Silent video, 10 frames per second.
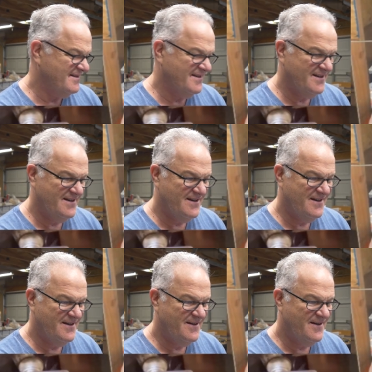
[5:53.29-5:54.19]

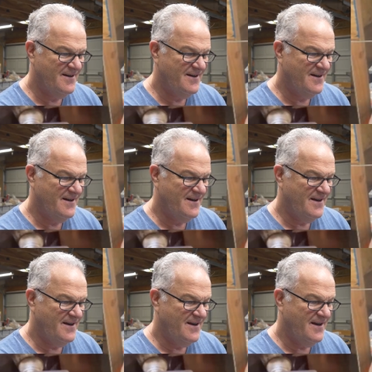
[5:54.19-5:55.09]

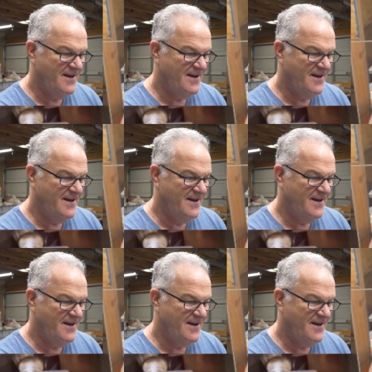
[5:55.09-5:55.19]
(silence)